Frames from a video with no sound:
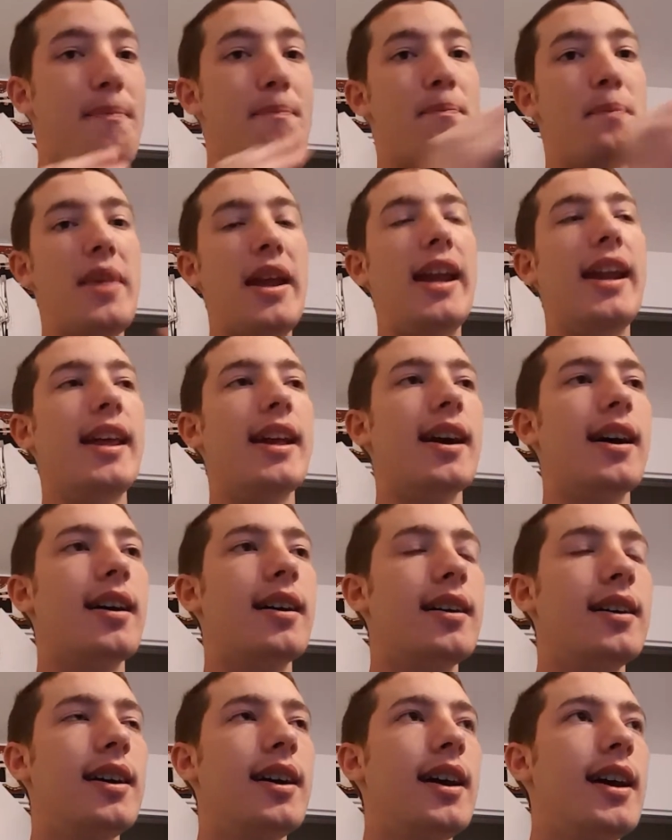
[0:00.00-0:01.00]
media.
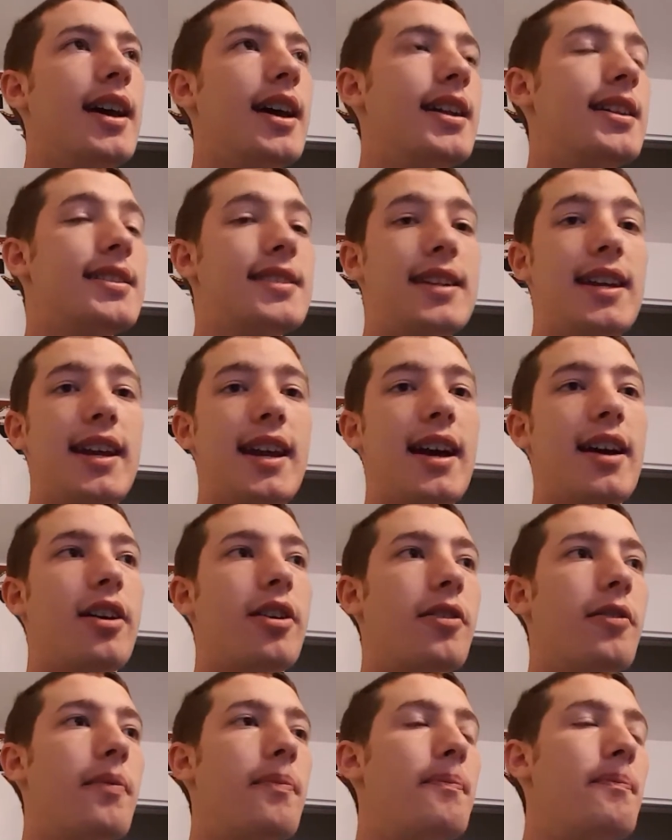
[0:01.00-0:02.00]
And seeing
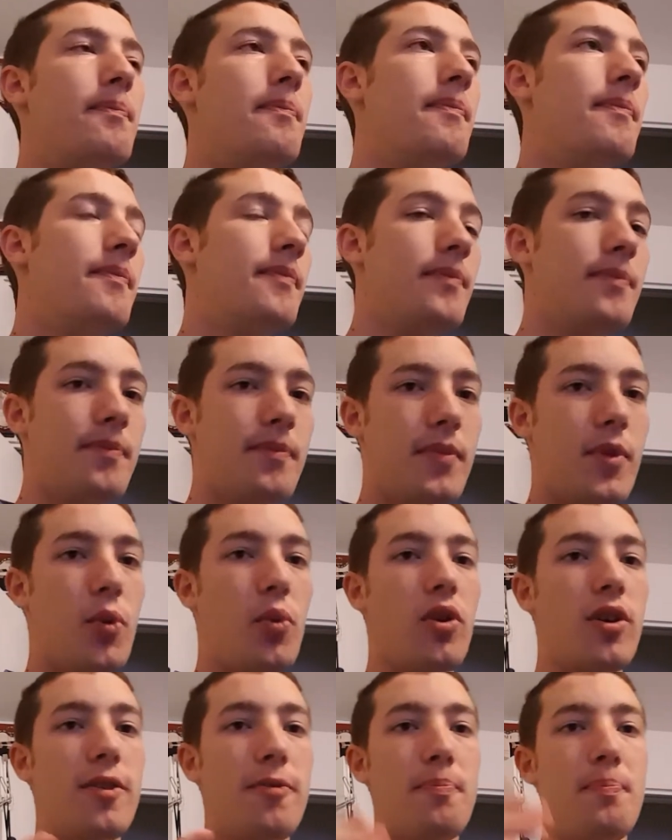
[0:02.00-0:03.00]
how the
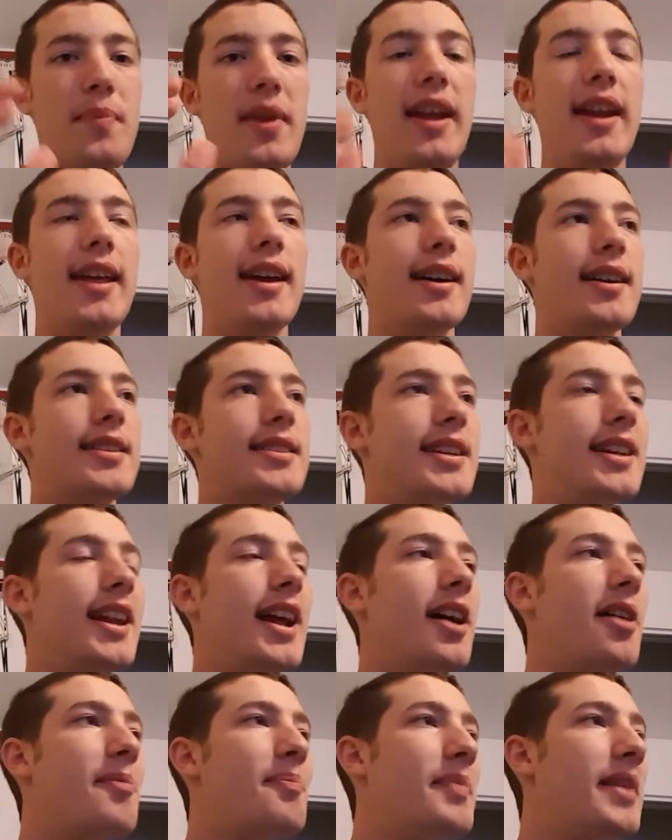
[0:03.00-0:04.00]
word media, seeing
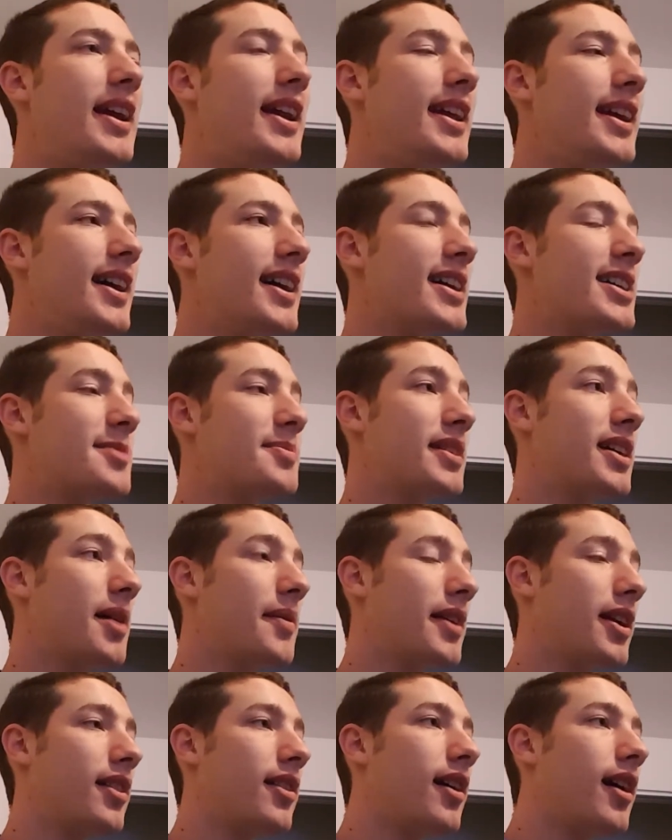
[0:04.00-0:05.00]
how media has been
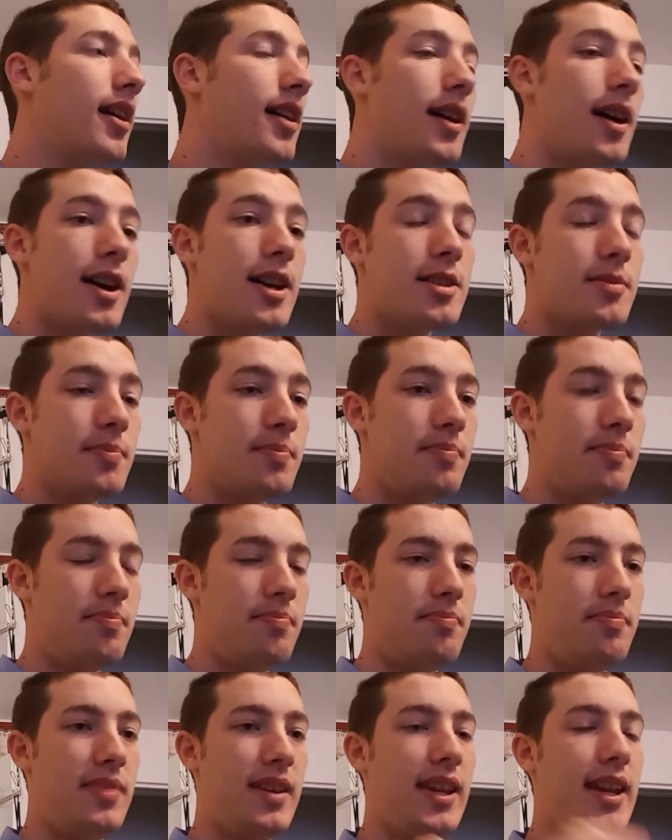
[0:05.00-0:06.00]

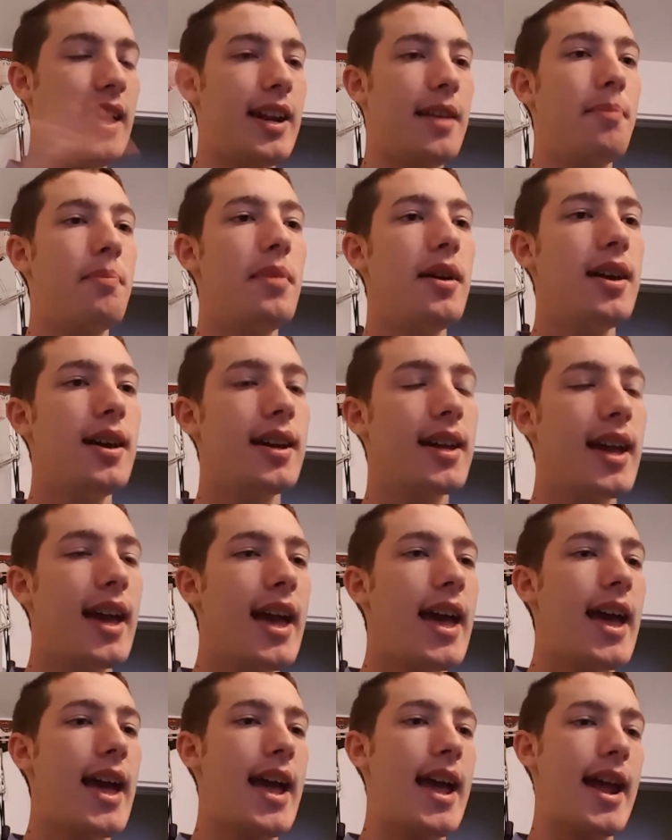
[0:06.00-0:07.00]
been getting big,
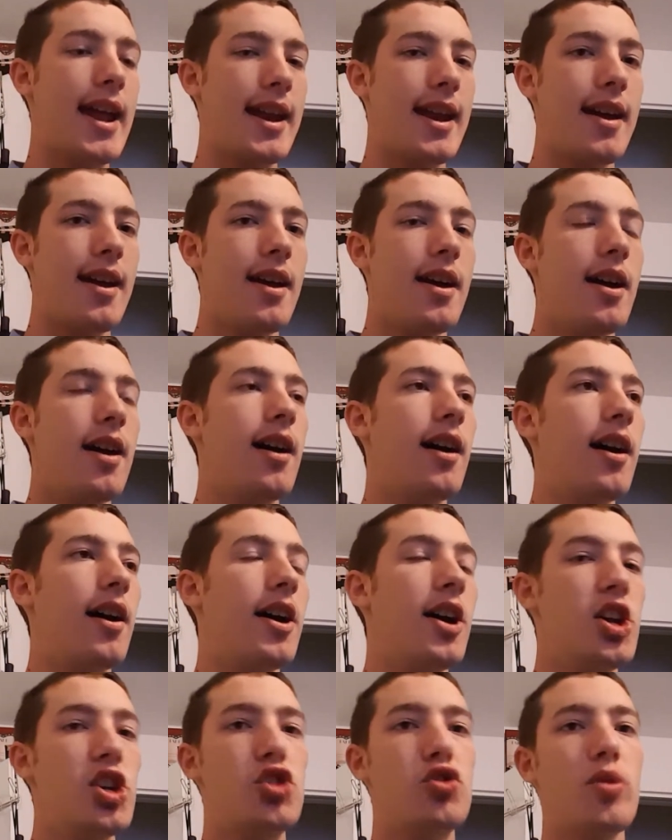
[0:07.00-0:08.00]
and
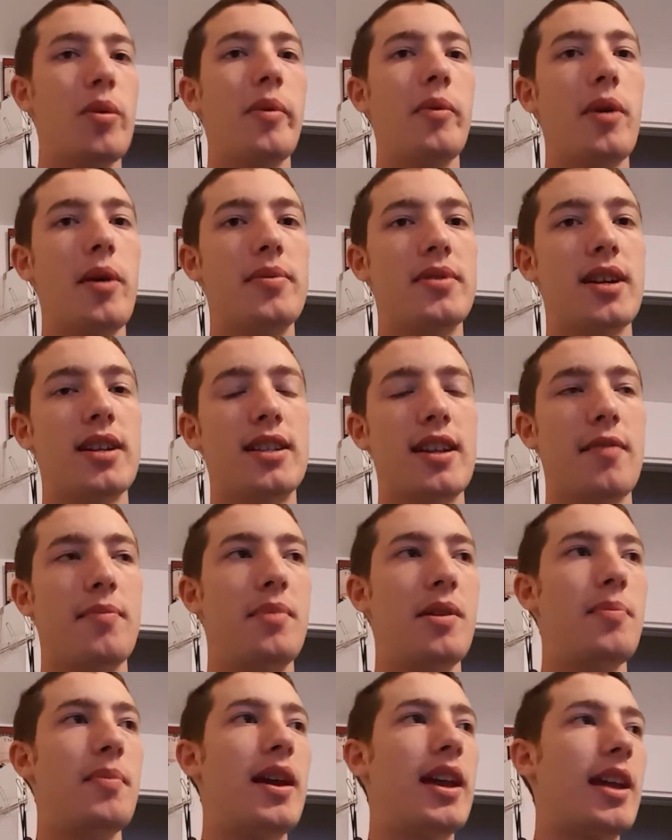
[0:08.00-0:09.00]
streaming websites have
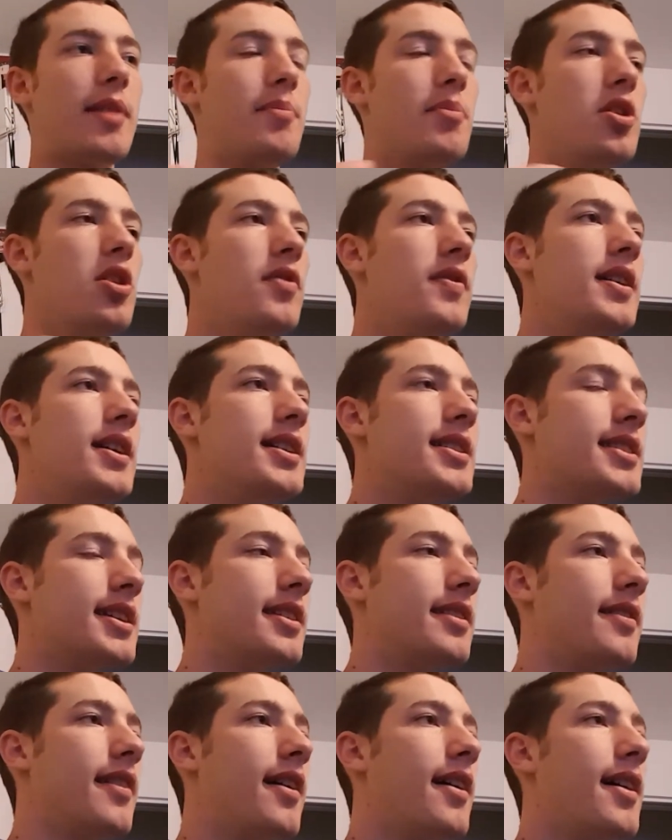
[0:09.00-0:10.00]
been making movies,
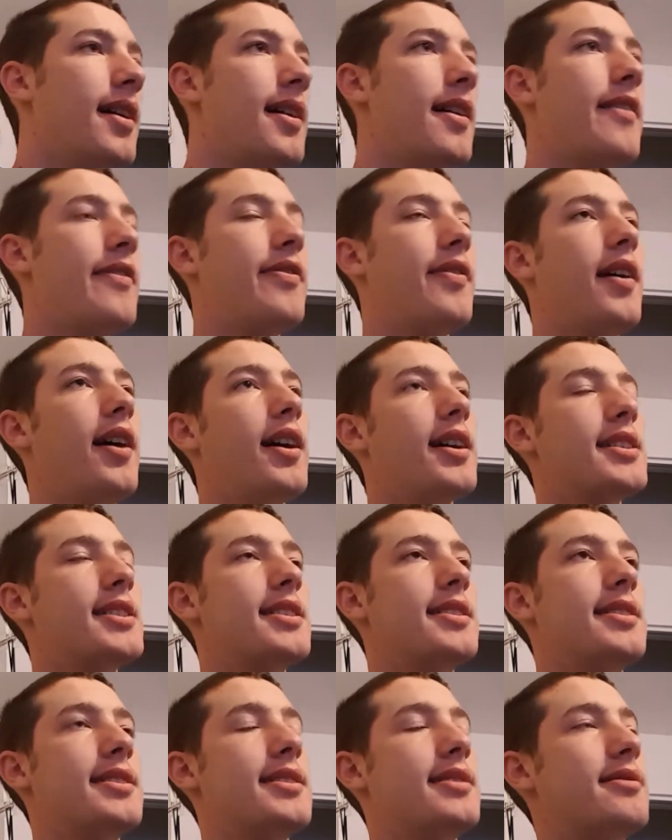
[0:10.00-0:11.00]
and
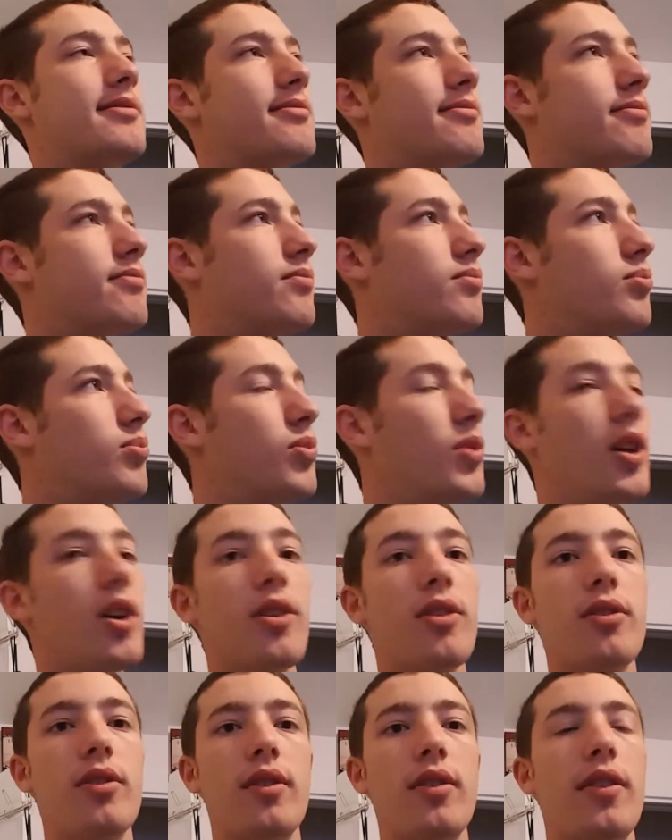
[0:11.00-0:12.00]
Fox's
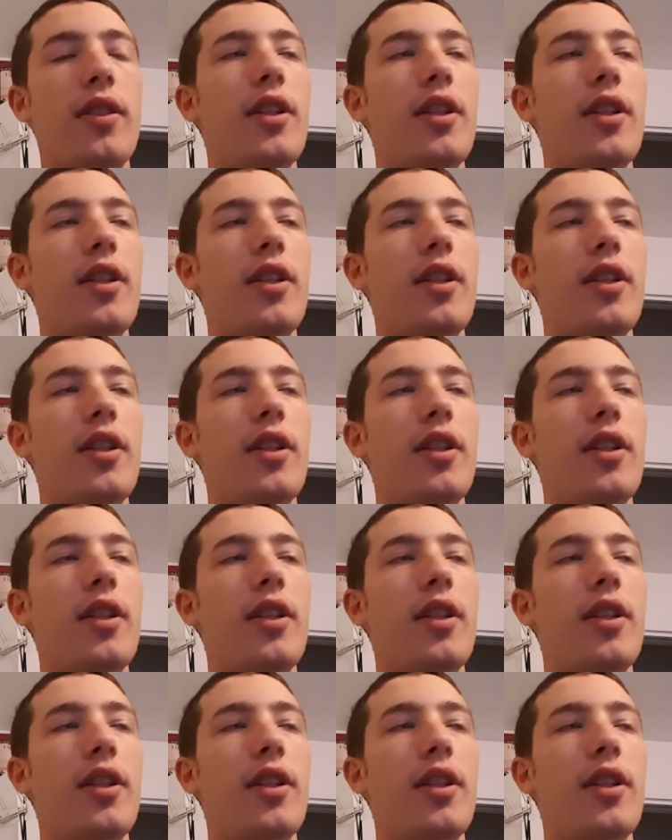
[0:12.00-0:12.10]
their